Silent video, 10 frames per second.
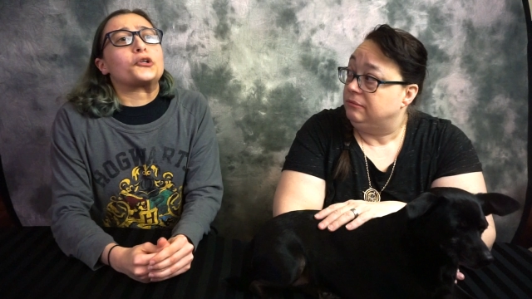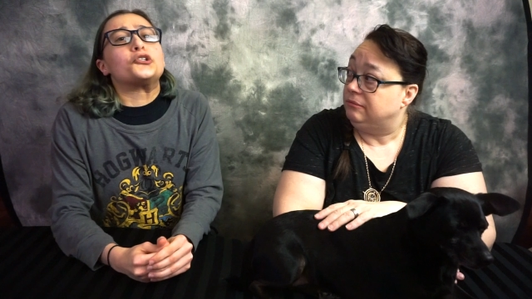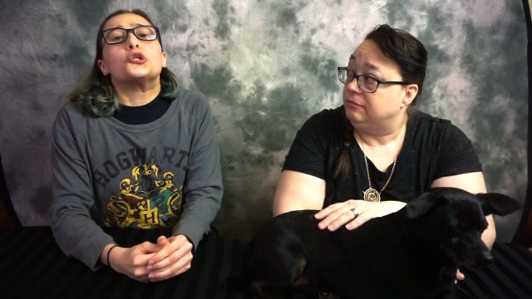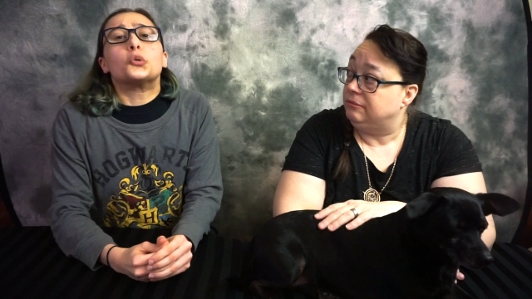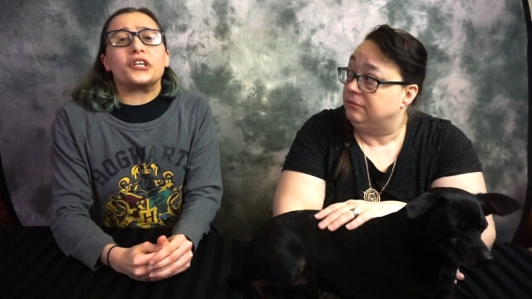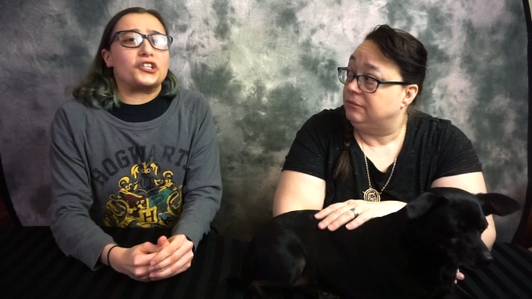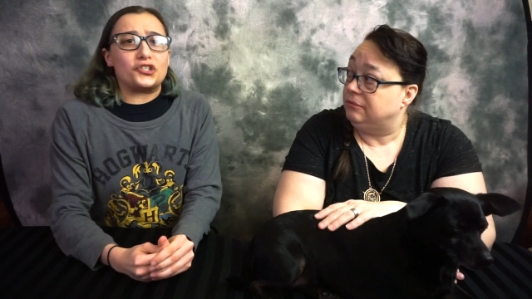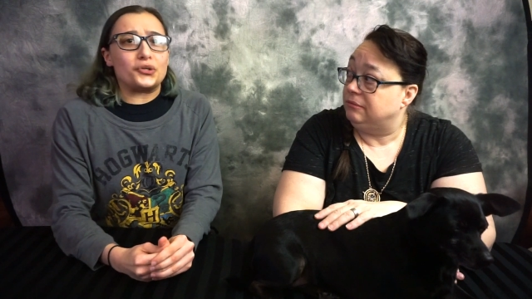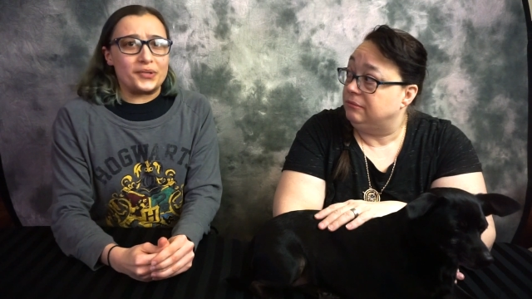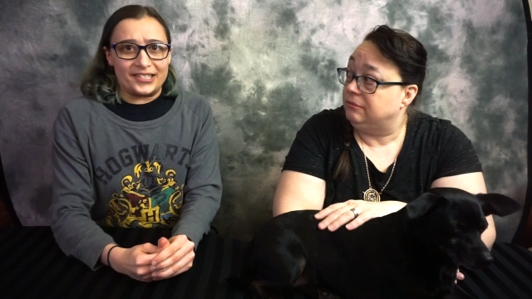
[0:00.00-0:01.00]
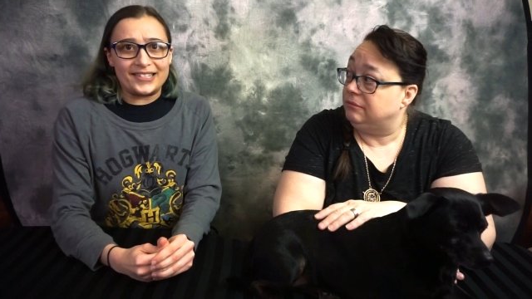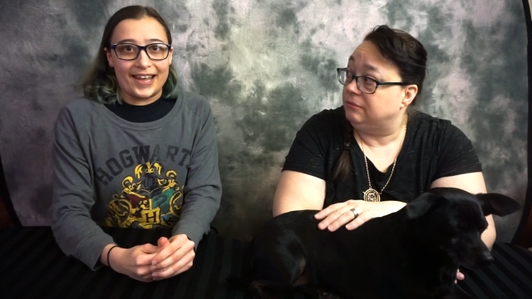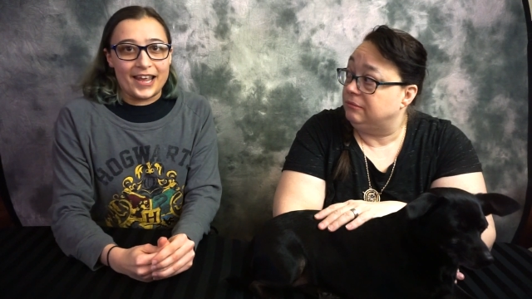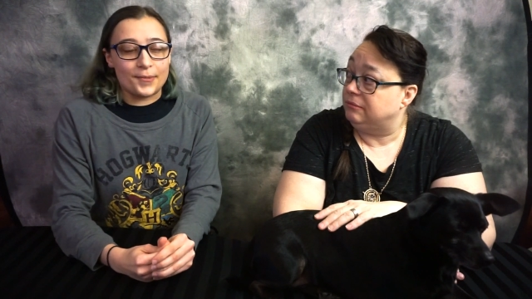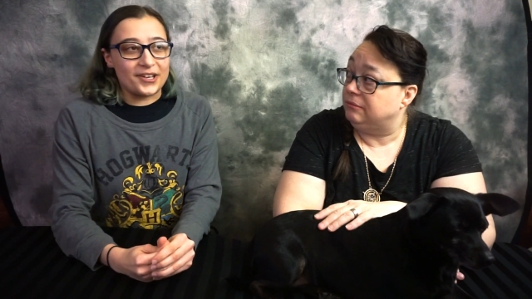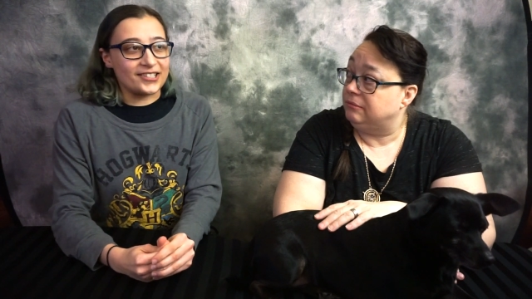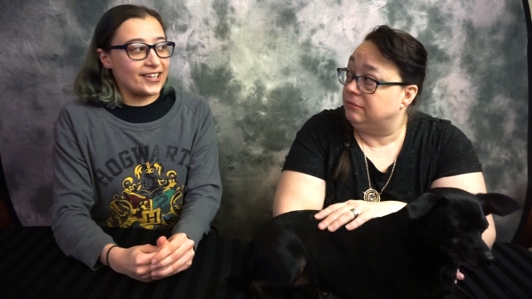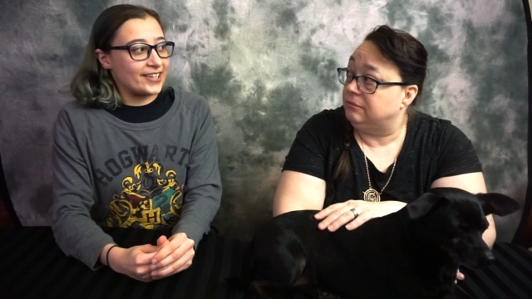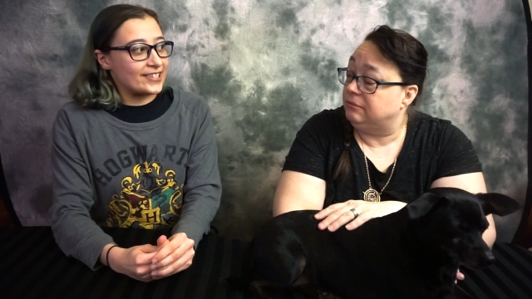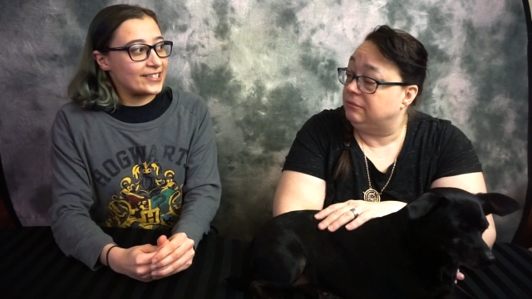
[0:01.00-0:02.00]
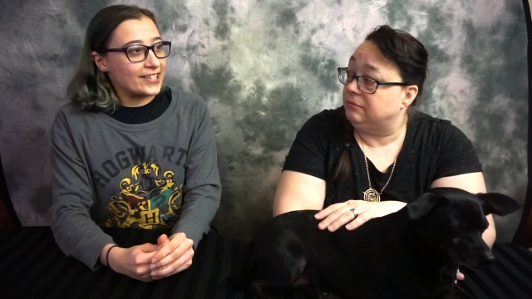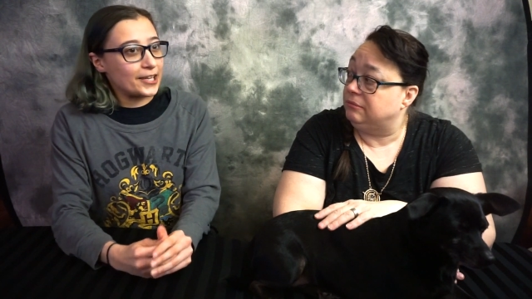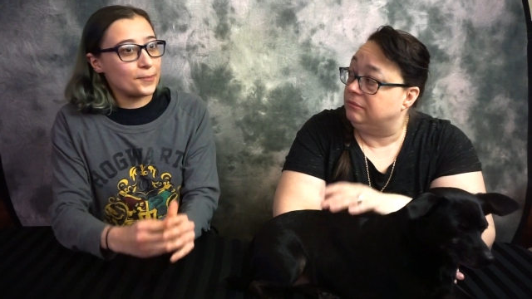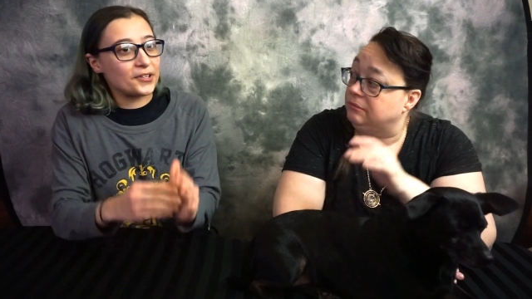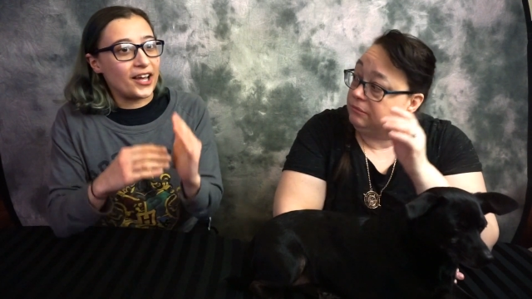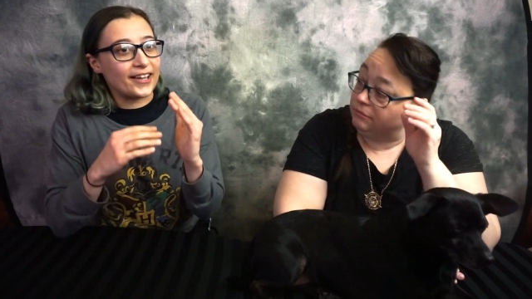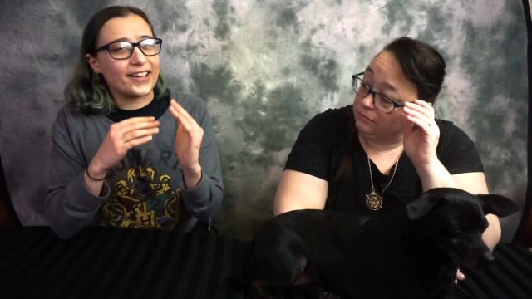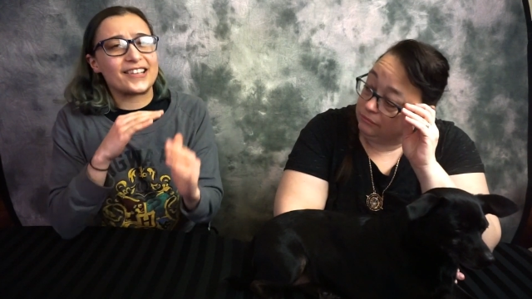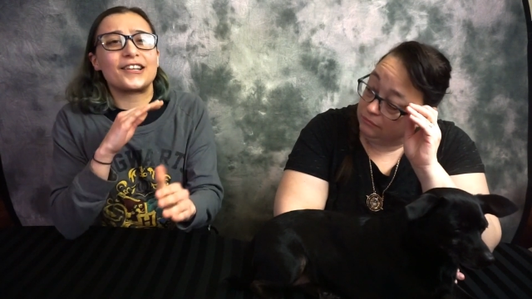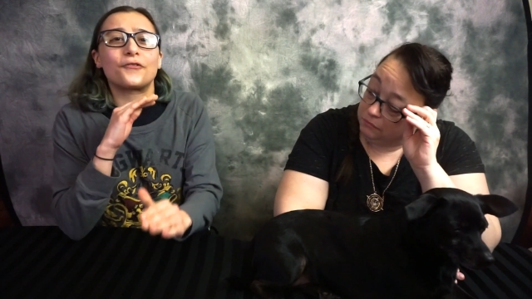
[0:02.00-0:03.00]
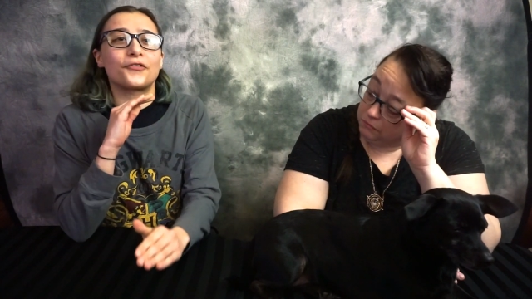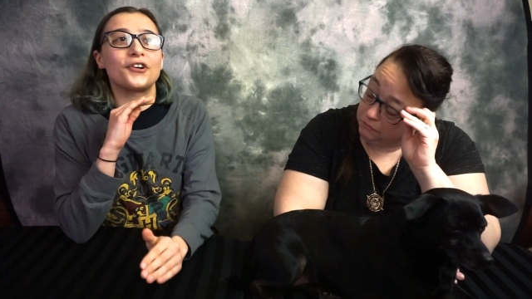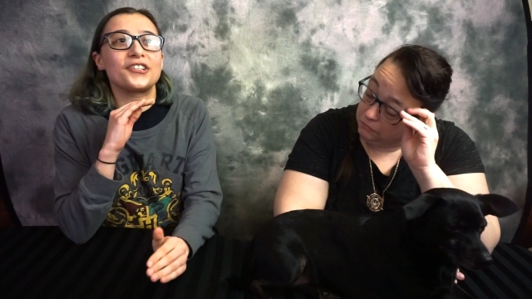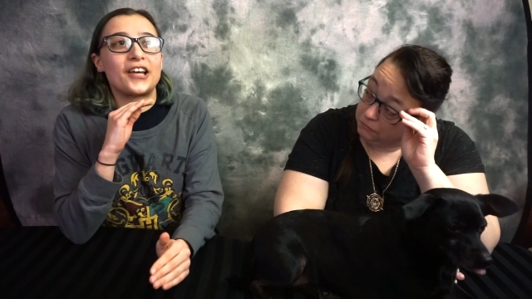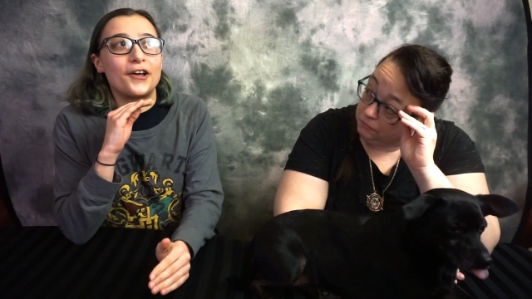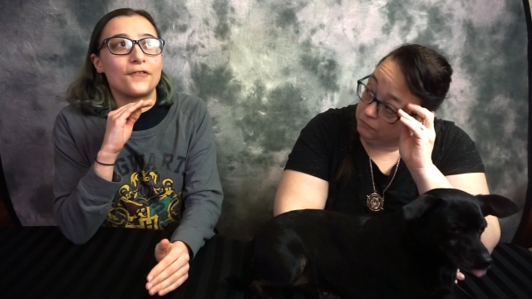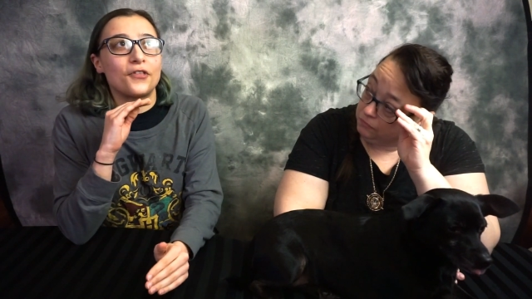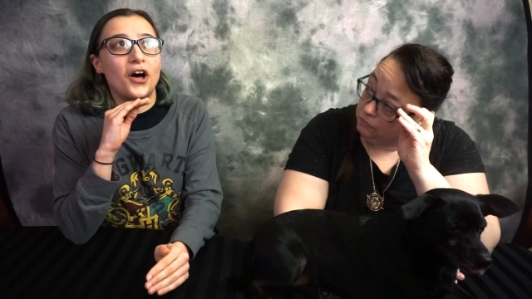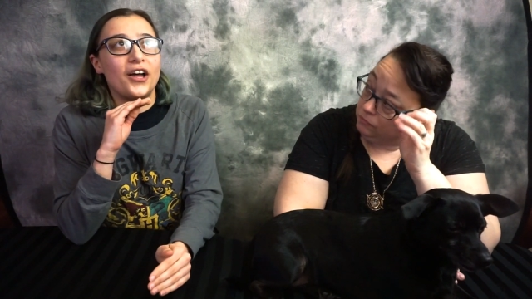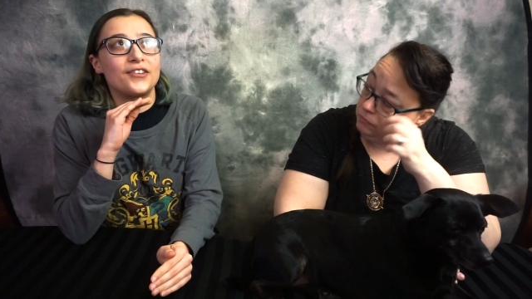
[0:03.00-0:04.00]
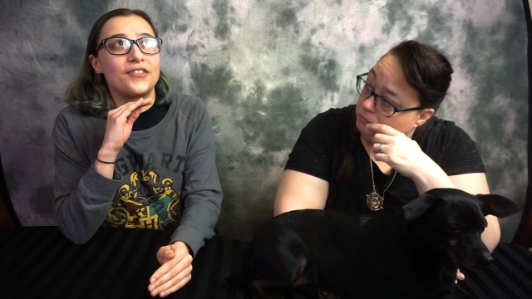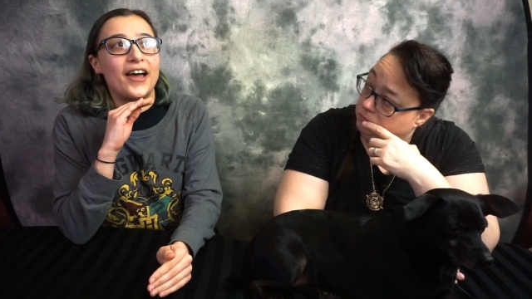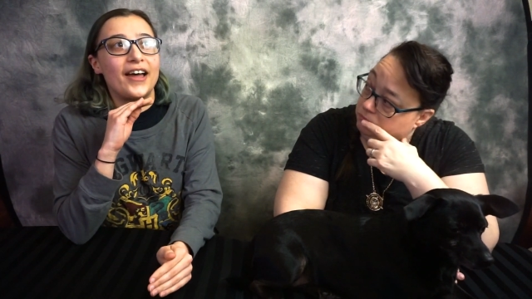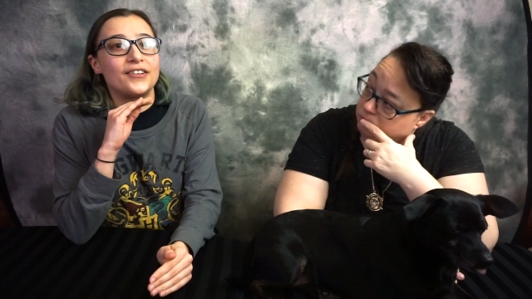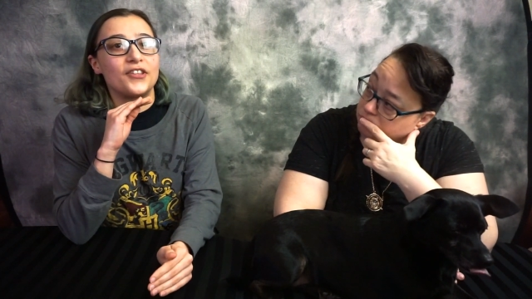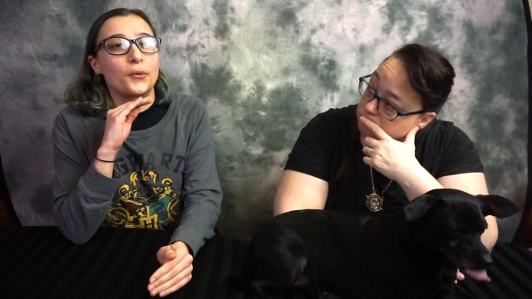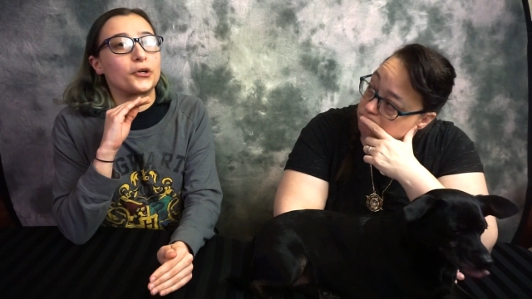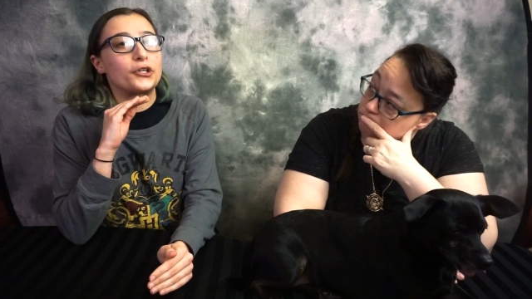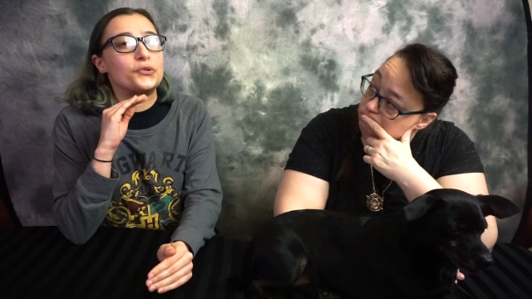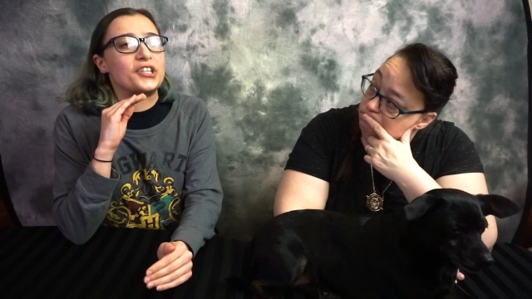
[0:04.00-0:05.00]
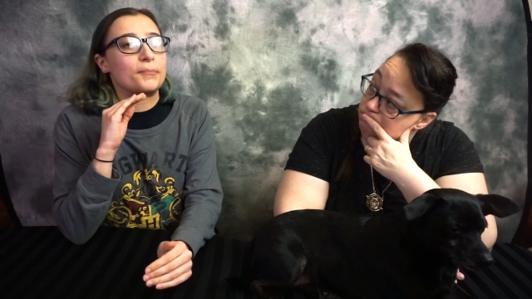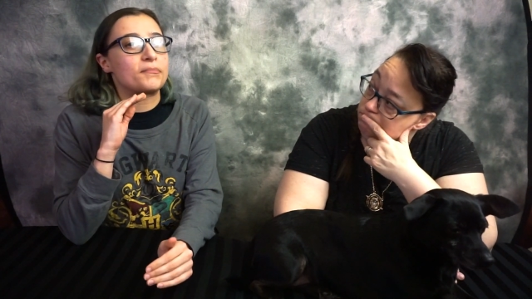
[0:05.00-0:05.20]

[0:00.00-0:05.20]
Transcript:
Speaker 1: doing to escape because like it seemed like because at first I thought that they were using